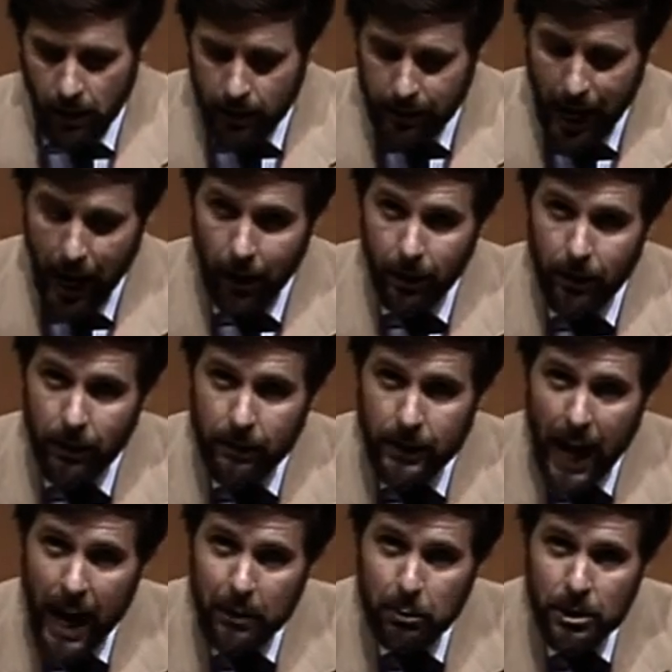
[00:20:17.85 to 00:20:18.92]
Now,
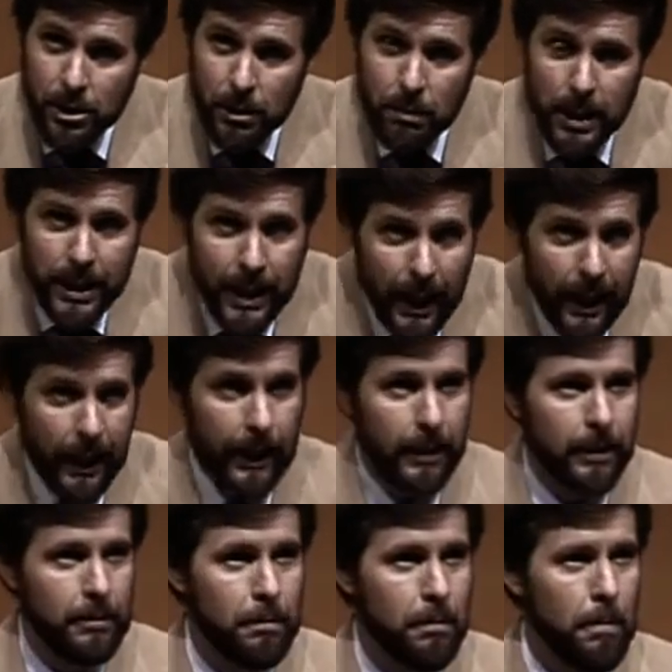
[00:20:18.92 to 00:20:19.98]
that was the beginning
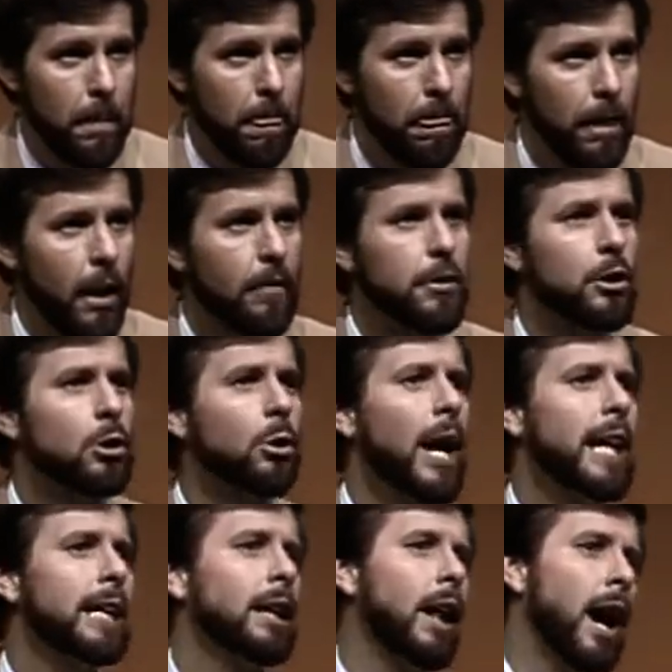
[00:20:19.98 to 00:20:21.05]
of the
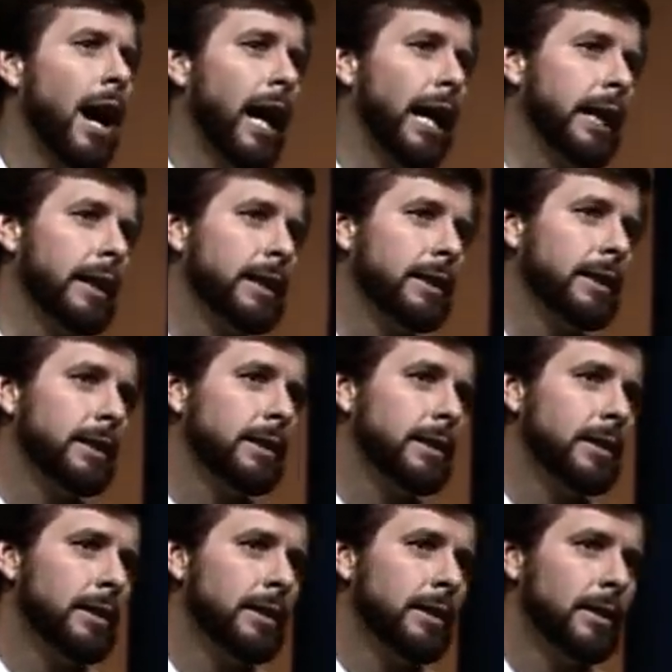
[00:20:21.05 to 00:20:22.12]
great line
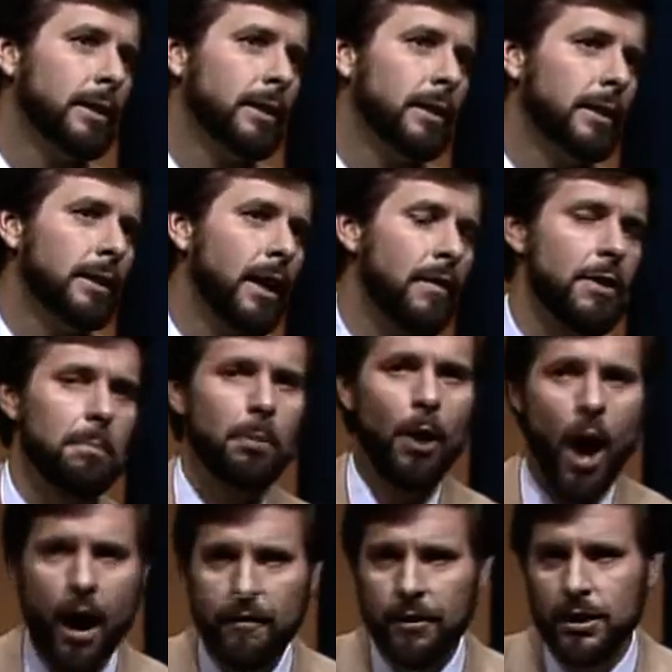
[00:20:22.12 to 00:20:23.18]
of the
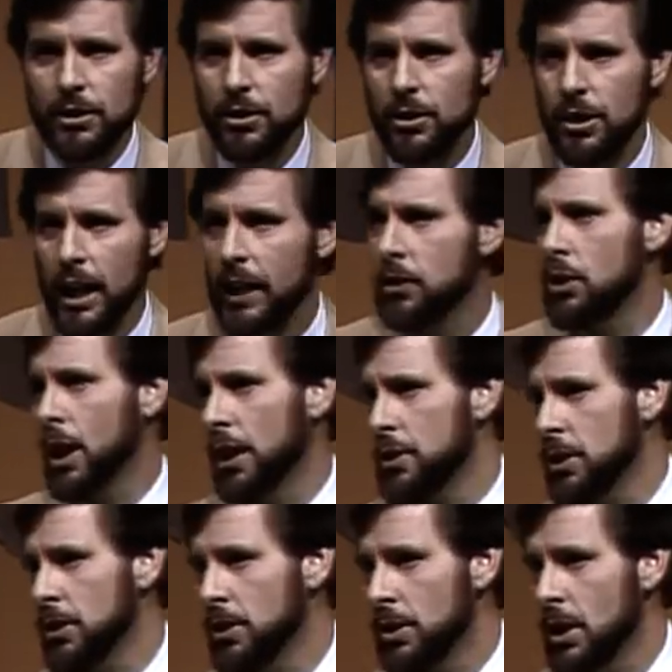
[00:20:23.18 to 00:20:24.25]
prophets and
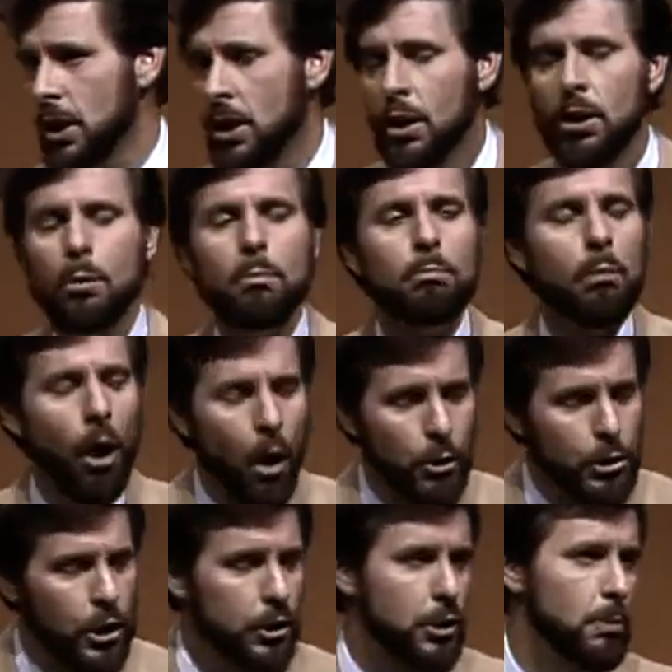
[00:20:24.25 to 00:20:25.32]
judges,
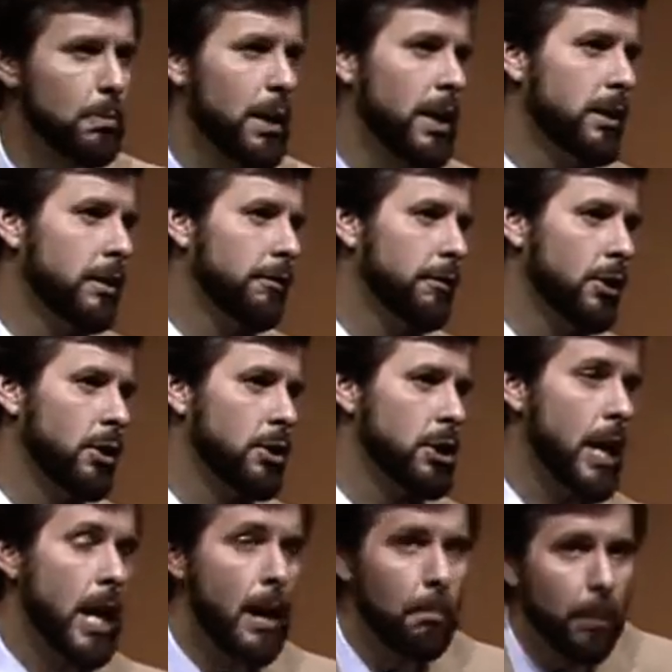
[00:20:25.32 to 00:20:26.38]
Moses being the first.
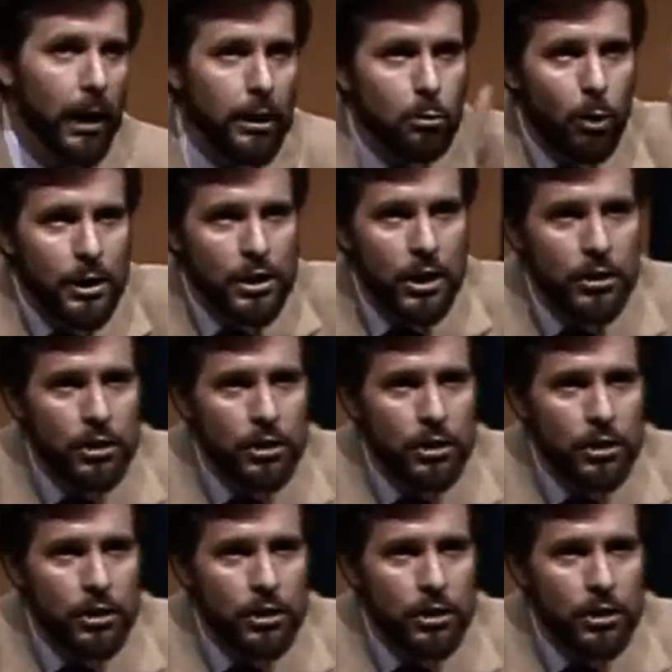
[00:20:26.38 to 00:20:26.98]
But it was a